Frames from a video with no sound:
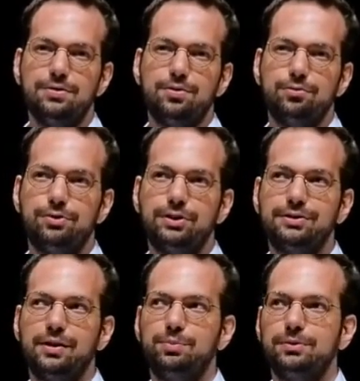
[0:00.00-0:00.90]
So, for
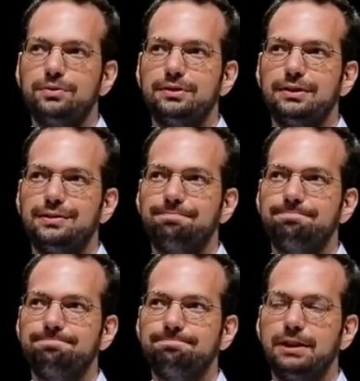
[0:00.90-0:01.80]
example,
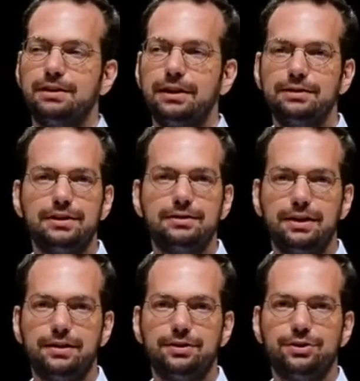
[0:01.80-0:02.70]
um, collecting
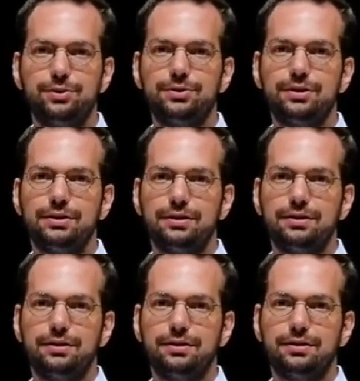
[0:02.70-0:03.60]
data
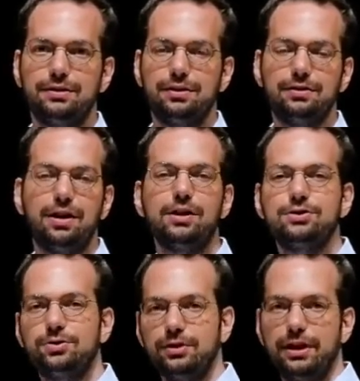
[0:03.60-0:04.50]
using uh, a
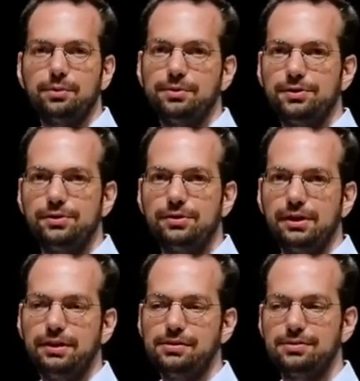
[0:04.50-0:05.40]
logical
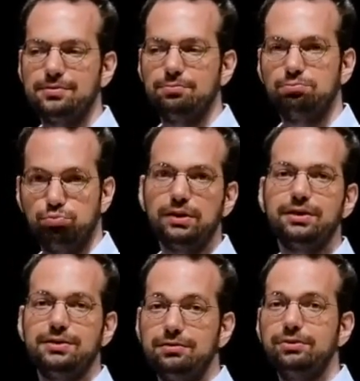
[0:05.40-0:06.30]
acquisition is
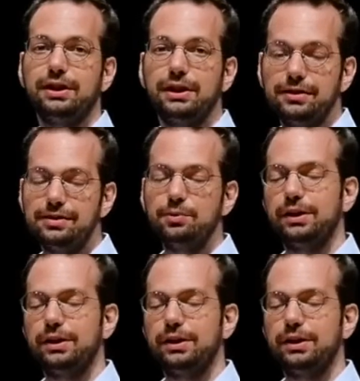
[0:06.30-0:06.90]
relatively easy.